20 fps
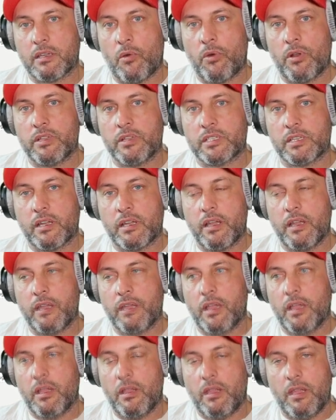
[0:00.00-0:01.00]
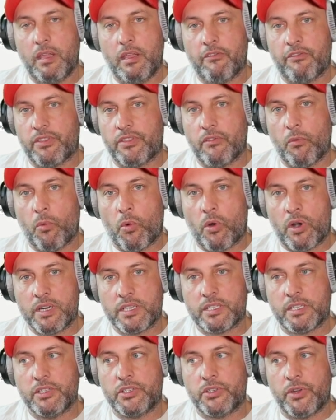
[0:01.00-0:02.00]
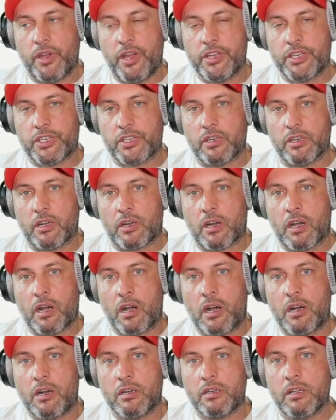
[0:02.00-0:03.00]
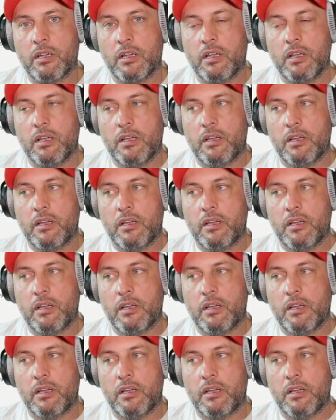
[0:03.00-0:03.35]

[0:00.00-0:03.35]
I want to say, if the worst situation occurred,